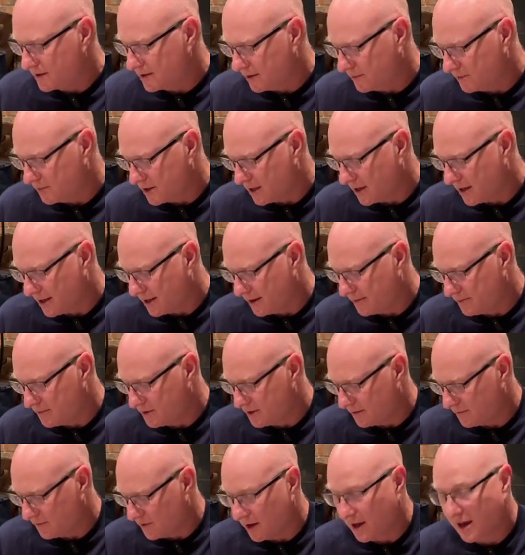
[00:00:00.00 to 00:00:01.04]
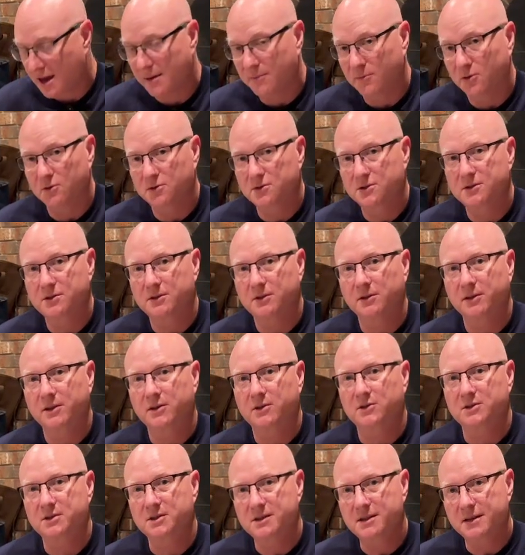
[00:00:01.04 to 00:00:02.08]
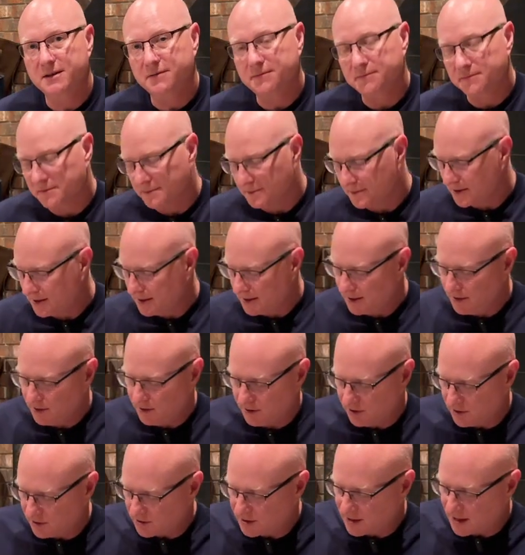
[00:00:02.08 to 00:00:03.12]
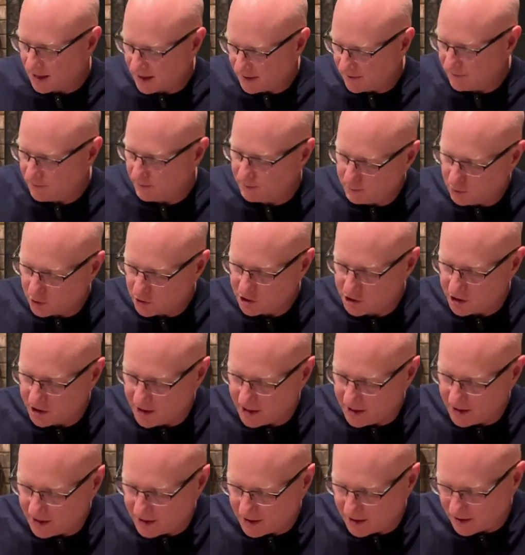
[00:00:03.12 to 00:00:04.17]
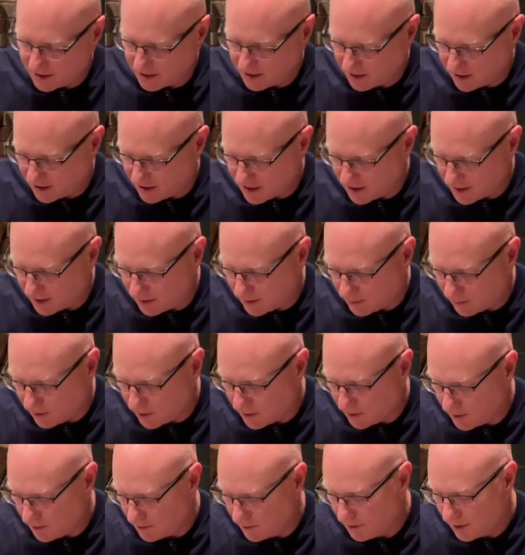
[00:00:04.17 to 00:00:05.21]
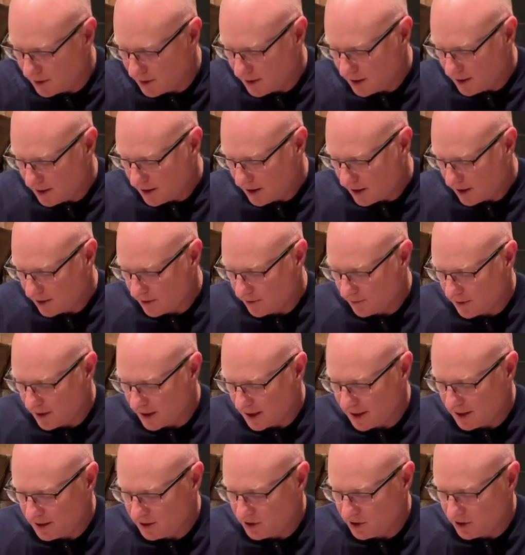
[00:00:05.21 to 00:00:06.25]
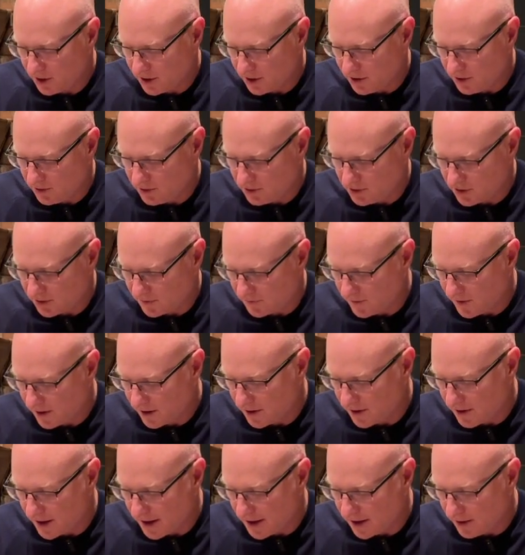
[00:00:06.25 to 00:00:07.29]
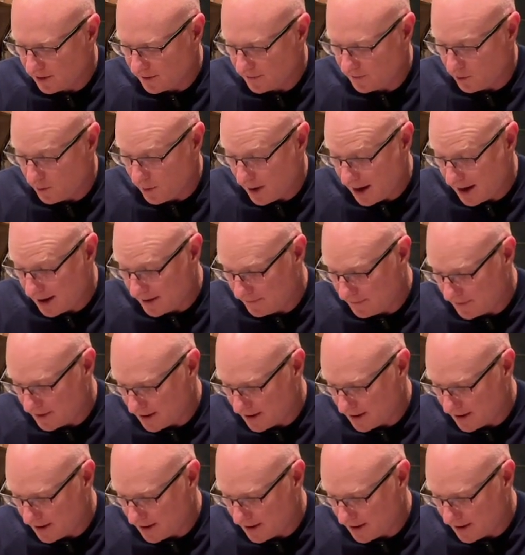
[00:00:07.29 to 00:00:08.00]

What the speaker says: Sometimes if the cable's a little stiff, you can just kind of push it in and it can get through. Otherwise, you can use your fingernail if you have